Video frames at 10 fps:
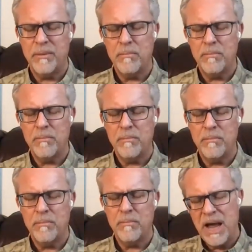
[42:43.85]
And the
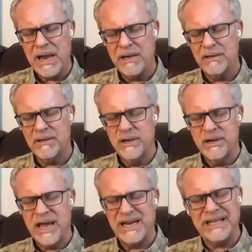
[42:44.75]
more the
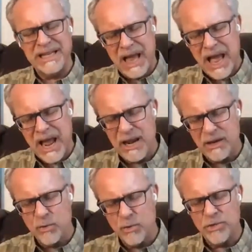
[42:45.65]
mind can
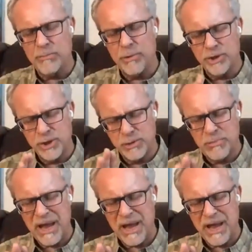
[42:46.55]
align with the
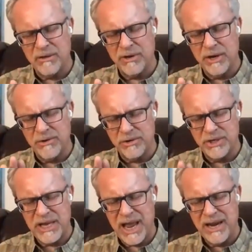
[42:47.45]
perspective and
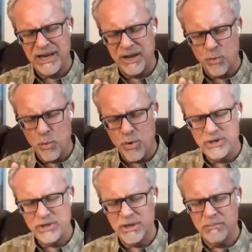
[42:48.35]
understanding and
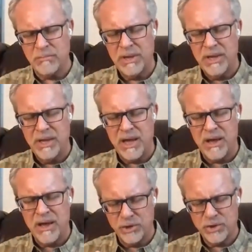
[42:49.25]
wisdom
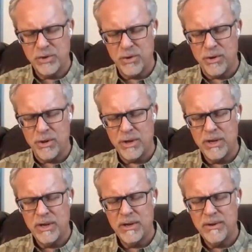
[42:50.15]
of the
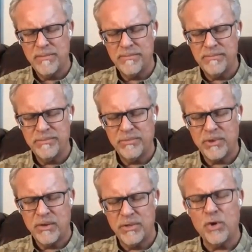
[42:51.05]
soul,
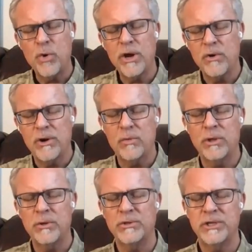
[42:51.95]
the quicker
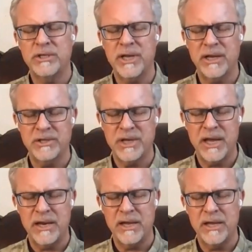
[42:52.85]
it will lose its
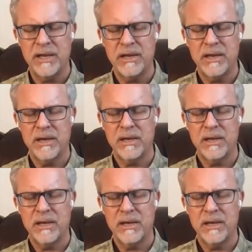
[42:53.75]
anxiety.